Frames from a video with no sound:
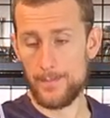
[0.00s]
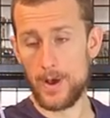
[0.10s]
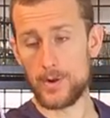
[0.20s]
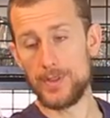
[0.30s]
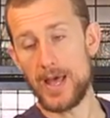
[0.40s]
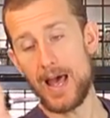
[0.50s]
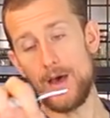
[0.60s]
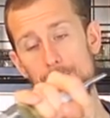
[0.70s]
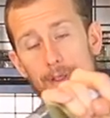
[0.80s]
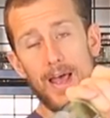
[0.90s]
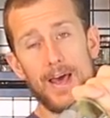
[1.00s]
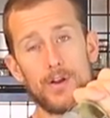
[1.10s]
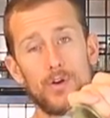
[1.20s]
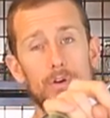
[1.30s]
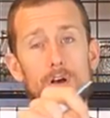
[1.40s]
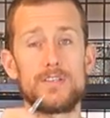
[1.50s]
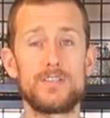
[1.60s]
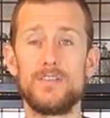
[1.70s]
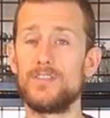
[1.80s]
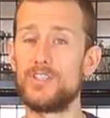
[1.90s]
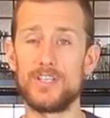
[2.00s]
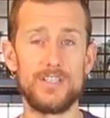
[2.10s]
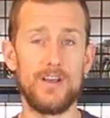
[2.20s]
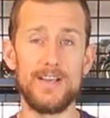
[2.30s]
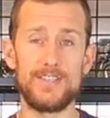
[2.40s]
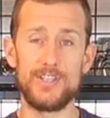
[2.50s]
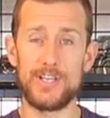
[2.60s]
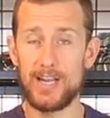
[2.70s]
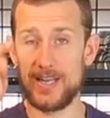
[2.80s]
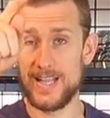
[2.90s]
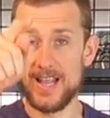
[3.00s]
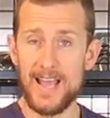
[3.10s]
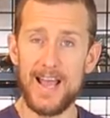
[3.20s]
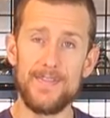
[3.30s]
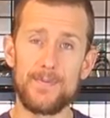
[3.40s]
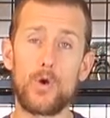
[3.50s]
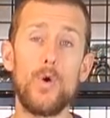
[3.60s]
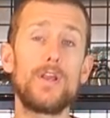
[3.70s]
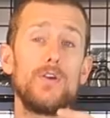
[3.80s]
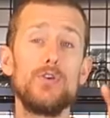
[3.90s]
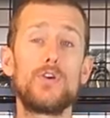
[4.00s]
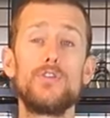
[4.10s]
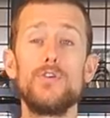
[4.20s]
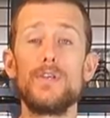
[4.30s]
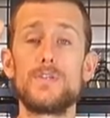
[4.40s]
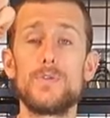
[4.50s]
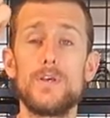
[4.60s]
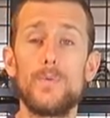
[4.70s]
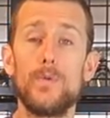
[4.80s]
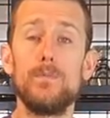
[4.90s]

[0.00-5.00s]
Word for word: bottle down and across, just nice and gently. And the quicker you can do this with a,